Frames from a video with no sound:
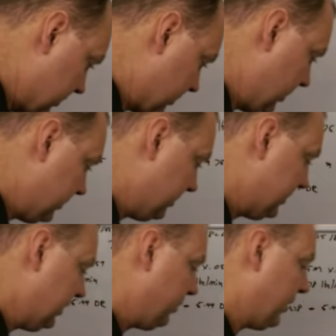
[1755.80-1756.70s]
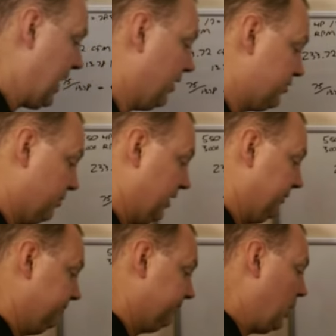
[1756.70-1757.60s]
is we're going to do some simple
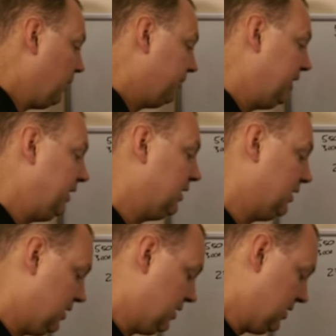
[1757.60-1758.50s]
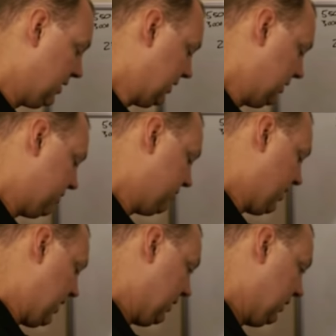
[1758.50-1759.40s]
algebra. Hopefully, I did
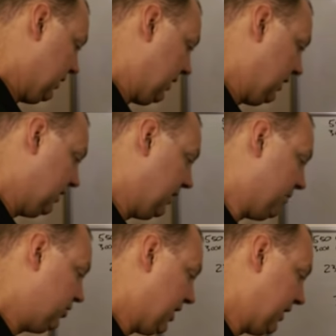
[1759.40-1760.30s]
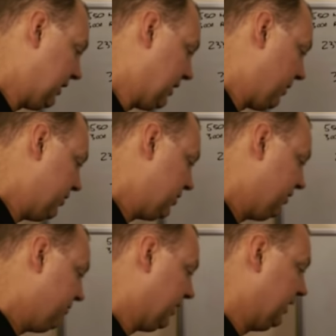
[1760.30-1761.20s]
this right. I didn't double check it. I probably
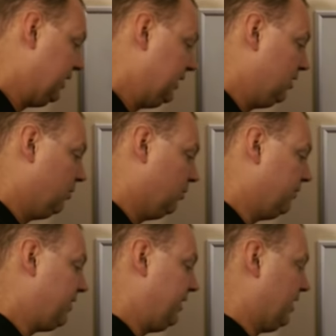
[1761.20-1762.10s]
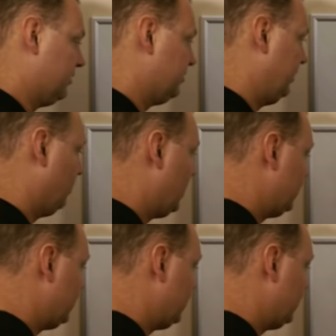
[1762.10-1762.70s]
should have. We'll find out. So we